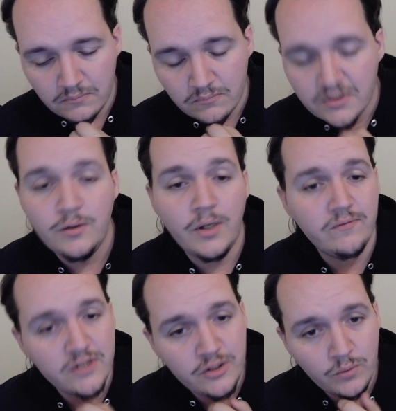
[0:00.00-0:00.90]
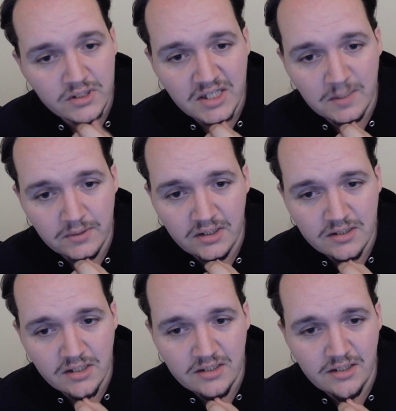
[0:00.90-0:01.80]
you have 2 untapped lands,
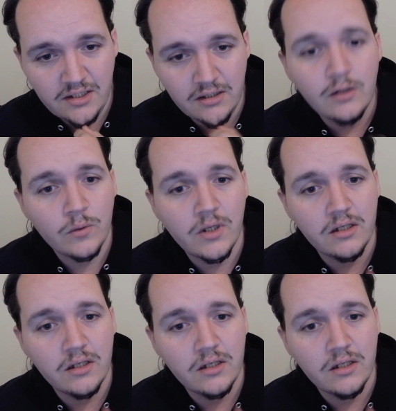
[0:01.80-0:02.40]
I see? Okay,